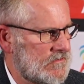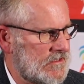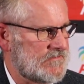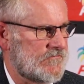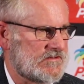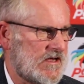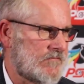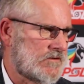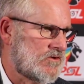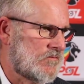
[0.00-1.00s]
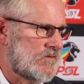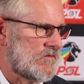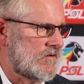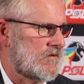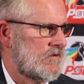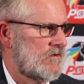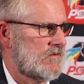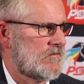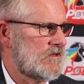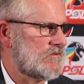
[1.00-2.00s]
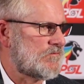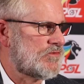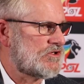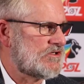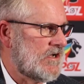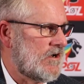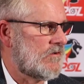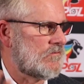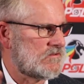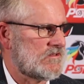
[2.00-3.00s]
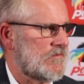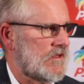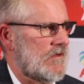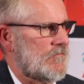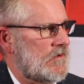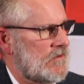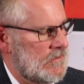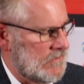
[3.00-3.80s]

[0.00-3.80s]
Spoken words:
Let's say, for example, the things were pushed down or something happened.